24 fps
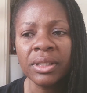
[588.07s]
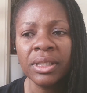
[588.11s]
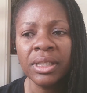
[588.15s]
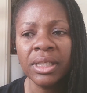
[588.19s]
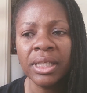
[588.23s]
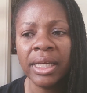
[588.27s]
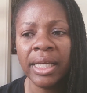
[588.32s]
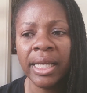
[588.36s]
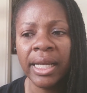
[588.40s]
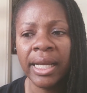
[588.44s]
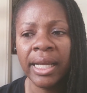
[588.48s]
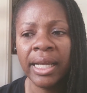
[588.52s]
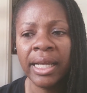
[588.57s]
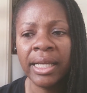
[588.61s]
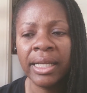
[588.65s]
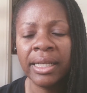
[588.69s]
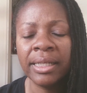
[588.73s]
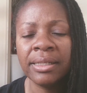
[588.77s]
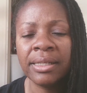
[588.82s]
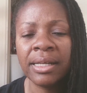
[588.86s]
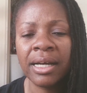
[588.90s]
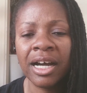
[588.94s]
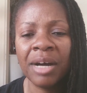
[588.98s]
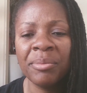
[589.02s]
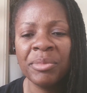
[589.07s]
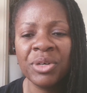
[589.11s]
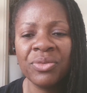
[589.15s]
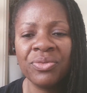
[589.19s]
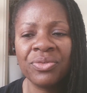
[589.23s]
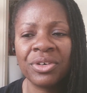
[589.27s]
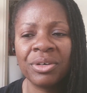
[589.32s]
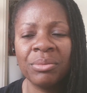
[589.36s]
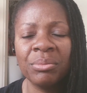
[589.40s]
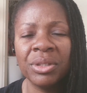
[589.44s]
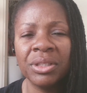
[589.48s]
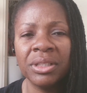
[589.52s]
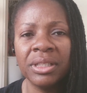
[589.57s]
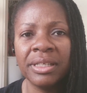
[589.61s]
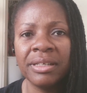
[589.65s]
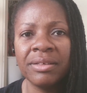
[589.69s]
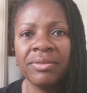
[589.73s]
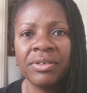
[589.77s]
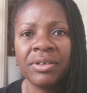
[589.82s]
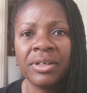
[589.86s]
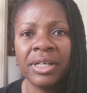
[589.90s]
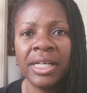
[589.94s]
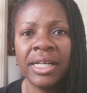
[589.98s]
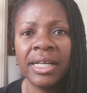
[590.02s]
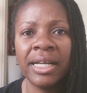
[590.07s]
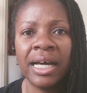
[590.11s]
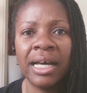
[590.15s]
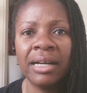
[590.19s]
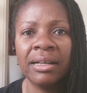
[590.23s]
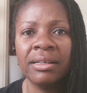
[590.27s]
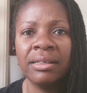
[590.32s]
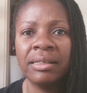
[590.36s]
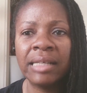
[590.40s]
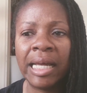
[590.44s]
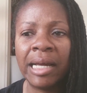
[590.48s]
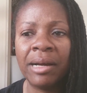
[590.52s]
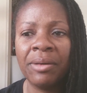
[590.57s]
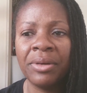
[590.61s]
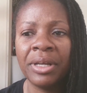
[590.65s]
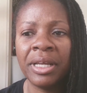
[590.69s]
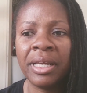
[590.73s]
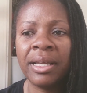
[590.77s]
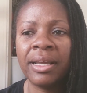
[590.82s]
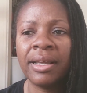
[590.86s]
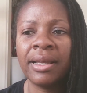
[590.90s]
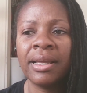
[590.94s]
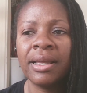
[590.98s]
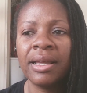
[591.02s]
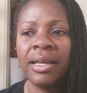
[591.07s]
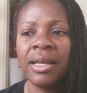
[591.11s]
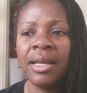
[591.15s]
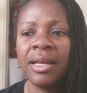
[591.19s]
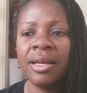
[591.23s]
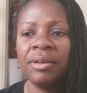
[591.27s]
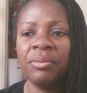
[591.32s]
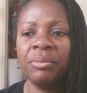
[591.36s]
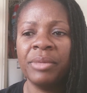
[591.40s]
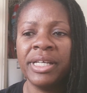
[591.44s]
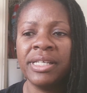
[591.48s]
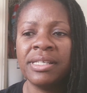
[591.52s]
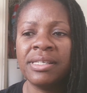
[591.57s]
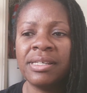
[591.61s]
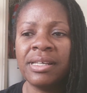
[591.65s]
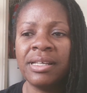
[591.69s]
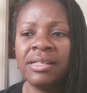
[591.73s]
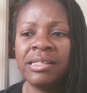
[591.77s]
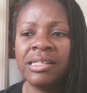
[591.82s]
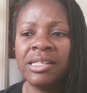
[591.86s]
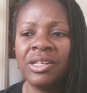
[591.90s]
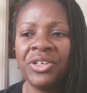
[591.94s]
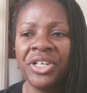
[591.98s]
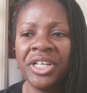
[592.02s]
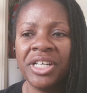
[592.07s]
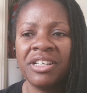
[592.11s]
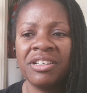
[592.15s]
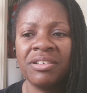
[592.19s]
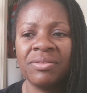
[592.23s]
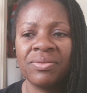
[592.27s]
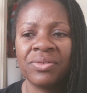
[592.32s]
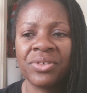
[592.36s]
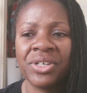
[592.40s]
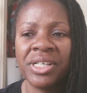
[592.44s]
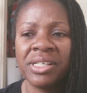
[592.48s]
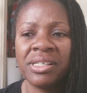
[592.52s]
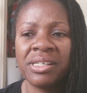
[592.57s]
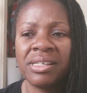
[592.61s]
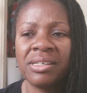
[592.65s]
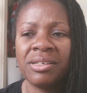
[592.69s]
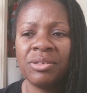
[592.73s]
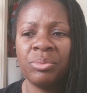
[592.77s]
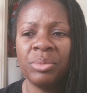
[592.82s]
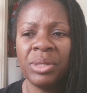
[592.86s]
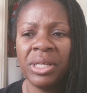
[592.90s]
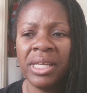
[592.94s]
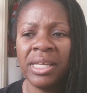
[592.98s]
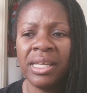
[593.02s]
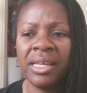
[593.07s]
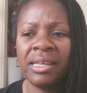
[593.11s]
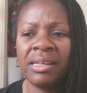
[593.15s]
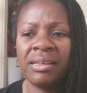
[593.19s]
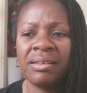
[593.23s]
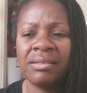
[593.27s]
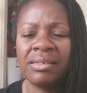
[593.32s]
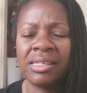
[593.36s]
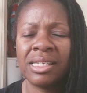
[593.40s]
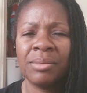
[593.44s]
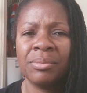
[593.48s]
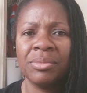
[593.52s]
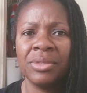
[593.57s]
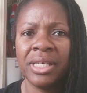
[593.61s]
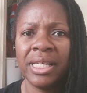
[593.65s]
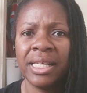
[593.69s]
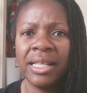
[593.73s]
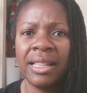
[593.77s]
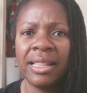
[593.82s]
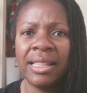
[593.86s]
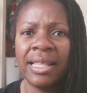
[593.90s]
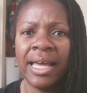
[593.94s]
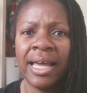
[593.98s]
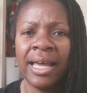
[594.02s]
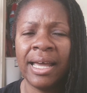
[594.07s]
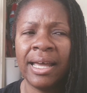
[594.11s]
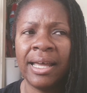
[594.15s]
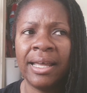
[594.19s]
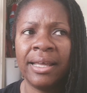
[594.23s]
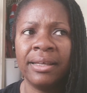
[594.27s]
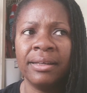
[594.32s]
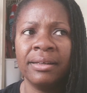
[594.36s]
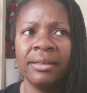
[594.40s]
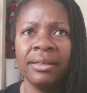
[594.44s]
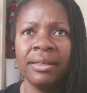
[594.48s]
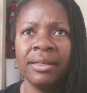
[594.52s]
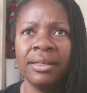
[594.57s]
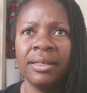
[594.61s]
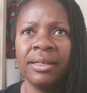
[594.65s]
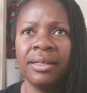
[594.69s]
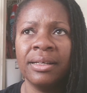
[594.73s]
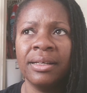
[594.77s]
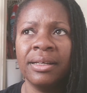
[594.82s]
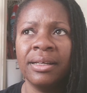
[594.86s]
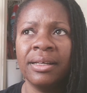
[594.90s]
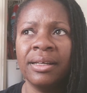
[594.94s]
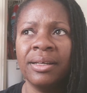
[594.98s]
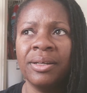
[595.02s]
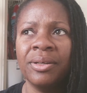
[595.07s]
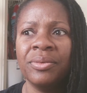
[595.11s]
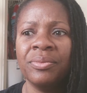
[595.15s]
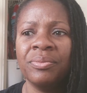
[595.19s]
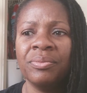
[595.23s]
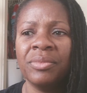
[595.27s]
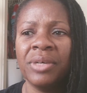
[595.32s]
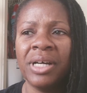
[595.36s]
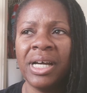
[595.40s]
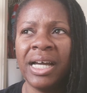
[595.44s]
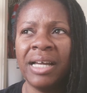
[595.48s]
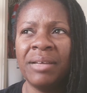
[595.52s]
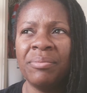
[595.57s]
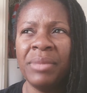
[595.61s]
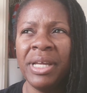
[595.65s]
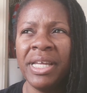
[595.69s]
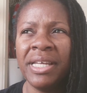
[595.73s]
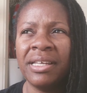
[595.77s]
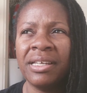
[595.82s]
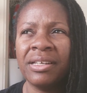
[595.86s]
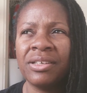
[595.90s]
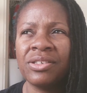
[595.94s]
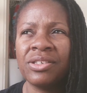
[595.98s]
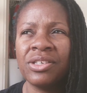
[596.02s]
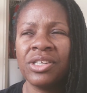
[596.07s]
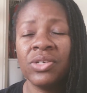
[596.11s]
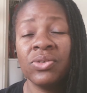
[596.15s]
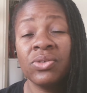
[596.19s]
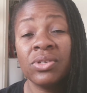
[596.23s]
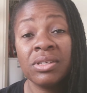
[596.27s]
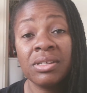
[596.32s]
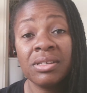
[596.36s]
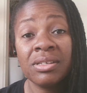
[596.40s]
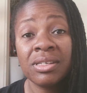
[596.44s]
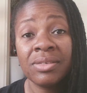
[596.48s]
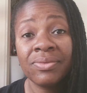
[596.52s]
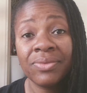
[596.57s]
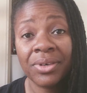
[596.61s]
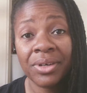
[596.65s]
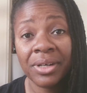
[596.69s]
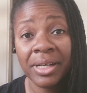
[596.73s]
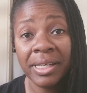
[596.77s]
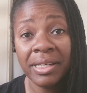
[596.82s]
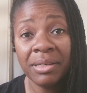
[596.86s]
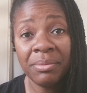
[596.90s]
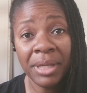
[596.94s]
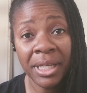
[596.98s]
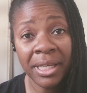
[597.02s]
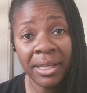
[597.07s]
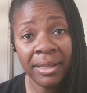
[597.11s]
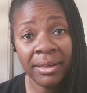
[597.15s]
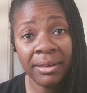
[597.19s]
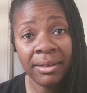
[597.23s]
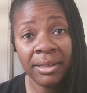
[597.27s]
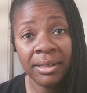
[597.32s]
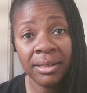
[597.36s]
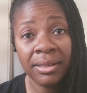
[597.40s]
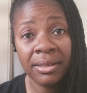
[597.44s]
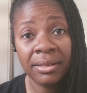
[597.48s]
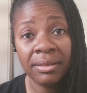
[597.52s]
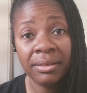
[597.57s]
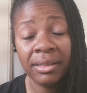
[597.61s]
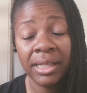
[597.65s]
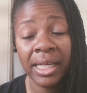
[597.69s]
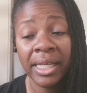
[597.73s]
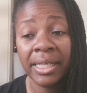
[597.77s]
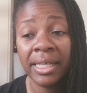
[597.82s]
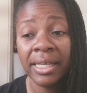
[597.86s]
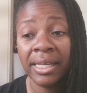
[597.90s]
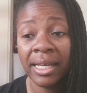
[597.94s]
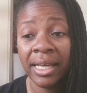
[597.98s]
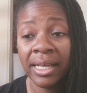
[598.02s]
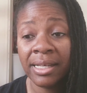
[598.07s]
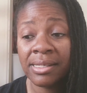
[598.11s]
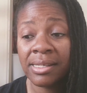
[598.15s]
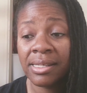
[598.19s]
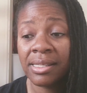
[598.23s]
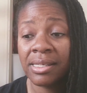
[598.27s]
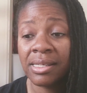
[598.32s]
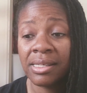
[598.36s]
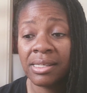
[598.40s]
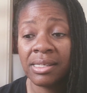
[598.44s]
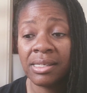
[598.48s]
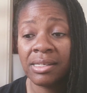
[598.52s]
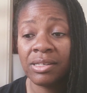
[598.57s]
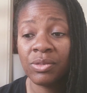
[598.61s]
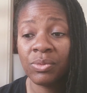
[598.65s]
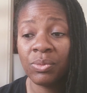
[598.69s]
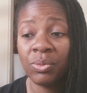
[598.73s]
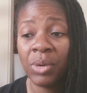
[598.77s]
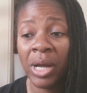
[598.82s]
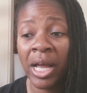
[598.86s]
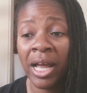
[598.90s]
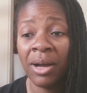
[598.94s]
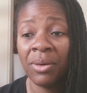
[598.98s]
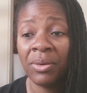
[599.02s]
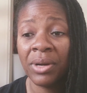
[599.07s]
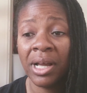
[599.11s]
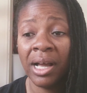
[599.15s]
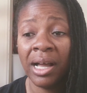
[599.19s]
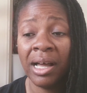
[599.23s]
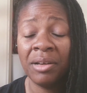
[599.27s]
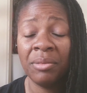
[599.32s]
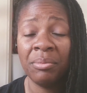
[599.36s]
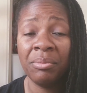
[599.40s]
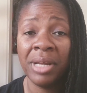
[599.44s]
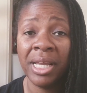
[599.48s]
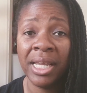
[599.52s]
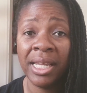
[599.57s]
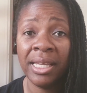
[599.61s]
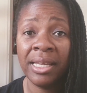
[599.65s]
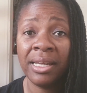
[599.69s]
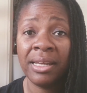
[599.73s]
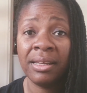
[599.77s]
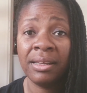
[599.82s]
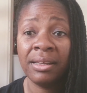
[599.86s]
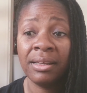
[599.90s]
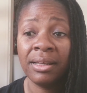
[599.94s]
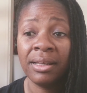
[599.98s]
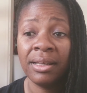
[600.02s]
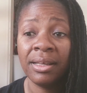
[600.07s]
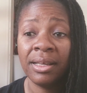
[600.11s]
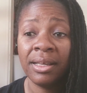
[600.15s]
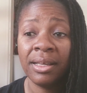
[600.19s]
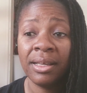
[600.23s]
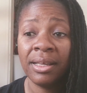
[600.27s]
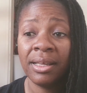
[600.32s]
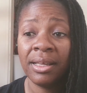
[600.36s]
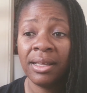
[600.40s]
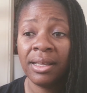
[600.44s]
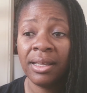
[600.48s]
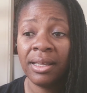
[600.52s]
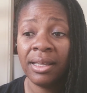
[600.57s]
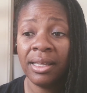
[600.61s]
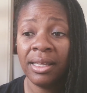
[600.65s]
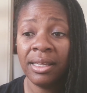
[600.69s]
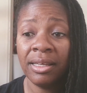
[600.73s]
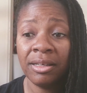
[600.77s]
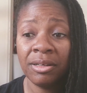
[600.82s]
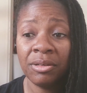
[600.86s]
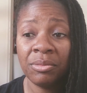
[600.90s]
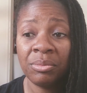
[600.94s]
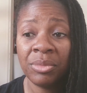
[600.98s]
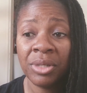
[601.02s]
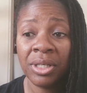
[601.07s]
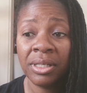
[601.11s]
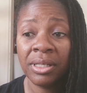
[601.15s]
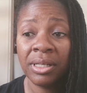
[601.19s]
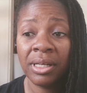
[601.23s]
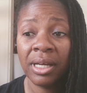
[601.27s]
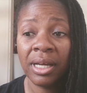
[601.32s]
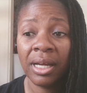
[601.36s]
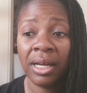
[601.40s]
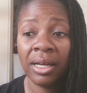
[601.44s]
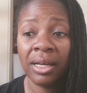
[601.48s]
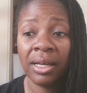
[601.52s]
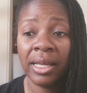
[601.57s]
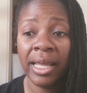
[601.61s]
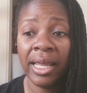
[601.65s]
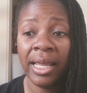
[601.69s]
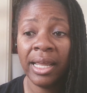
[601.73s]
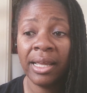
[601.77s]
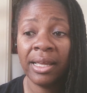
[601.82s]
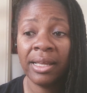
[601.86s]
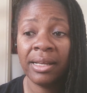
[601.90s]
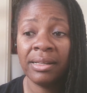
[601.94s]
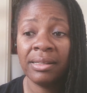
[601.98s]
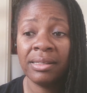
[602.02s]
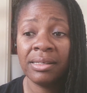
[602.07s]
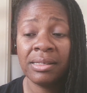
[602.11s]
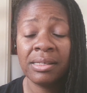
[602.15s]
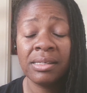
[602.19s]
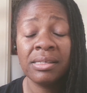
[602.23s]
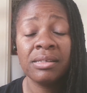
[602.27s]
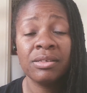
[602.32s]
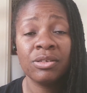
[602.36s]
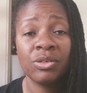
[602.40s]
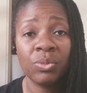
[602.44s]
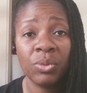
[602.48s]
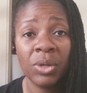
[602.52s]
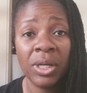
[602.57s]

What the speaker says: and I'm a firm believer in not allowing my son's learning difference to be something that I make excuses for him in. Like, yes, this is how God made him, And this is what